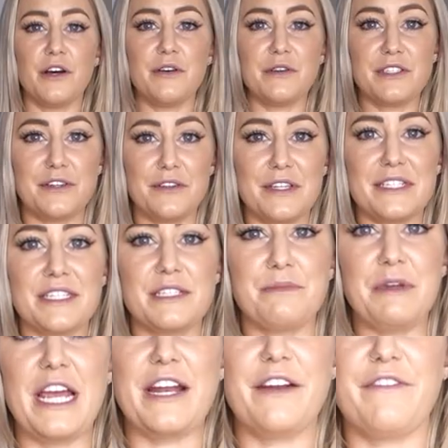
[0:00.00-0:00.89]
So, so this is
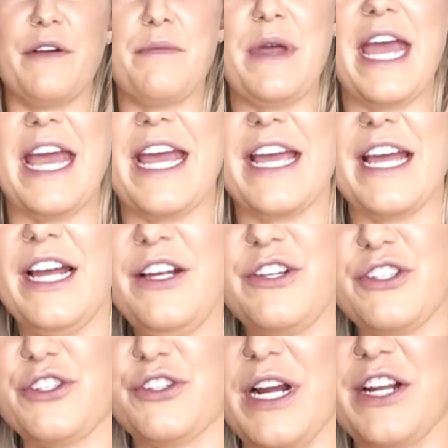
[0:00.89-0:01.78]
made from a
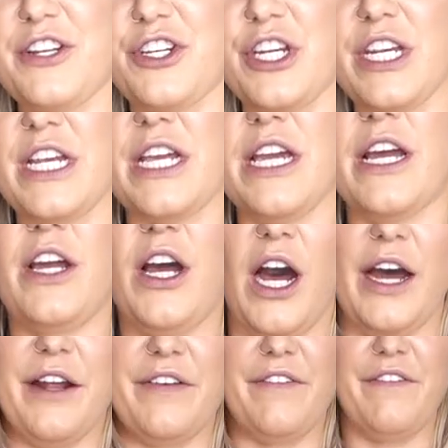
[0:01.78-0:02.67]
stretchy
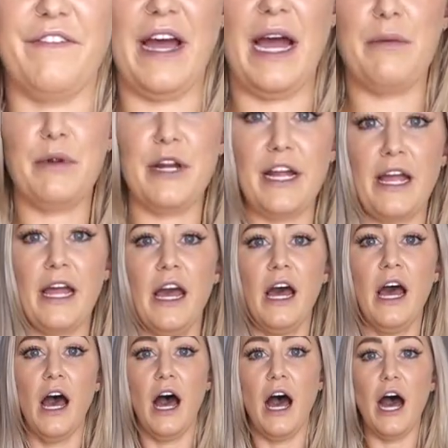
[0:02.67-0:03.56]
cotton fabric.
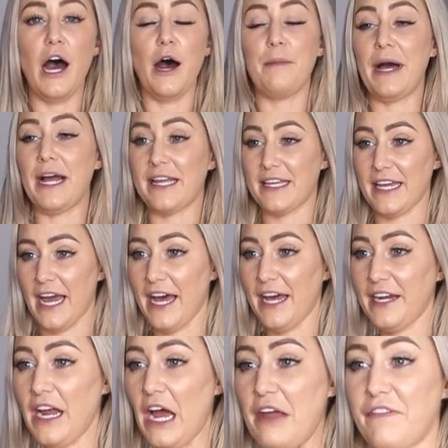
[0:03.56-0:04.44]
Um,
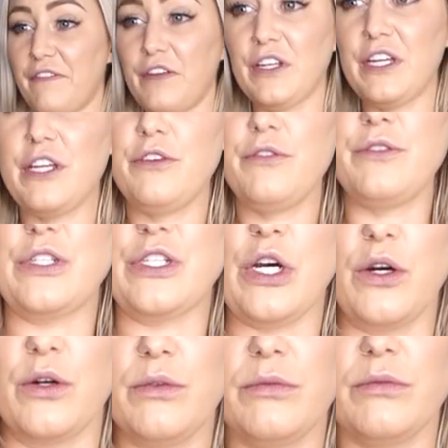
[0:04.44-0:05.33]
again, I feel like you
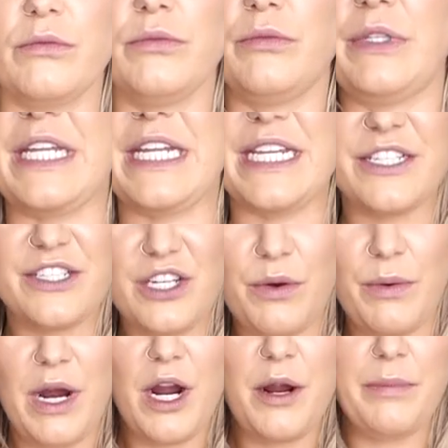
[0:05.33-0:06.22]
don't need
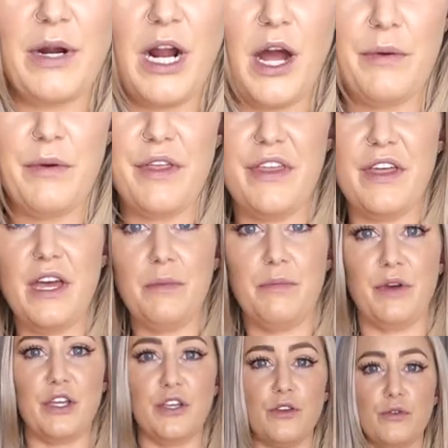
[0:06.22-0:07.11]
to wear a bra with it,
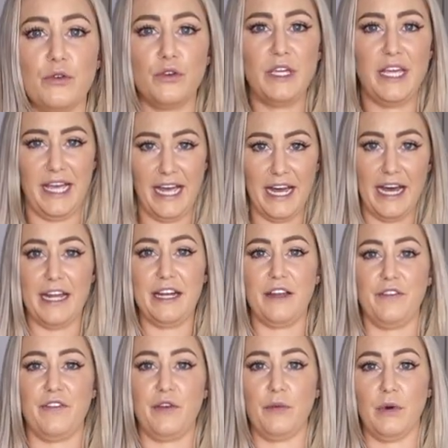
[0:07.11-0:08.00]
but you can
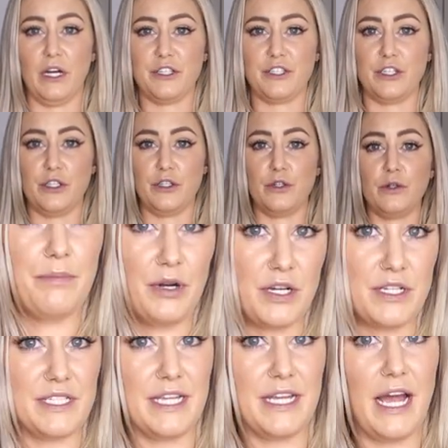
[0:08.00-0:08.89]
if you want to.
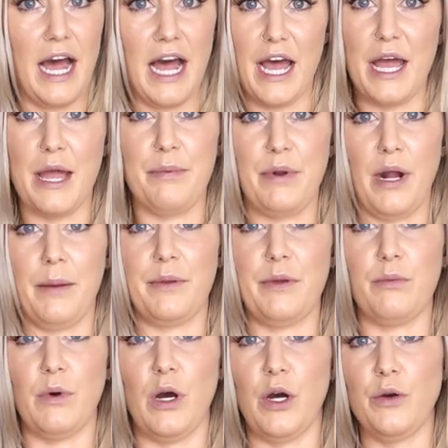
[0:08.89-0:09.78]
Personally, I
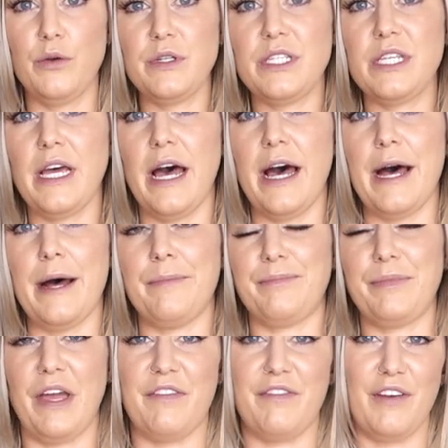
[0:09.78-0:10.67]
probably won't.
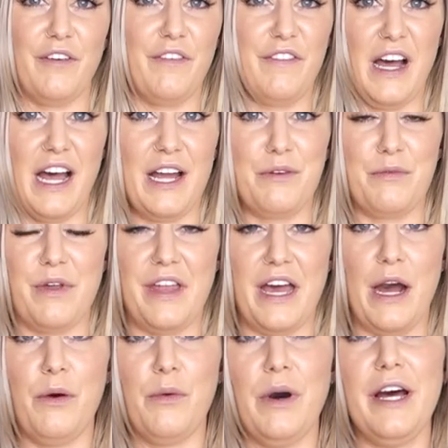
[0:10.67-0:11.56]
Um, I feel fine
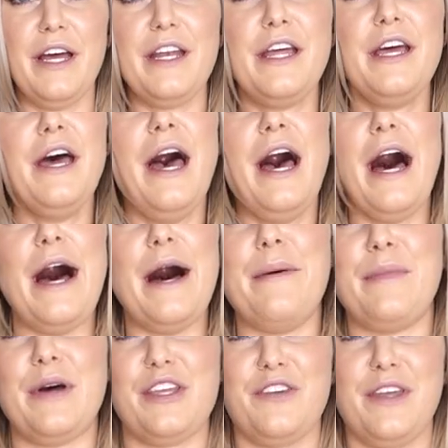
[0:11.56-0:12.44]
without one,
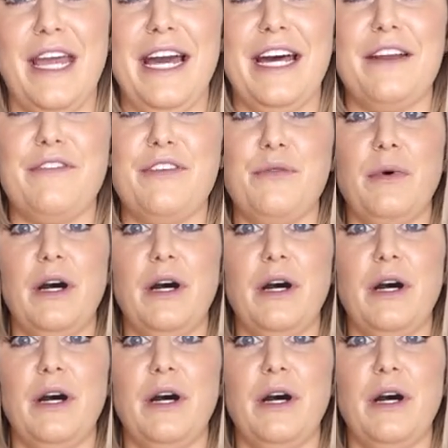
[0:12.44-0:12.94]
um, but you can if you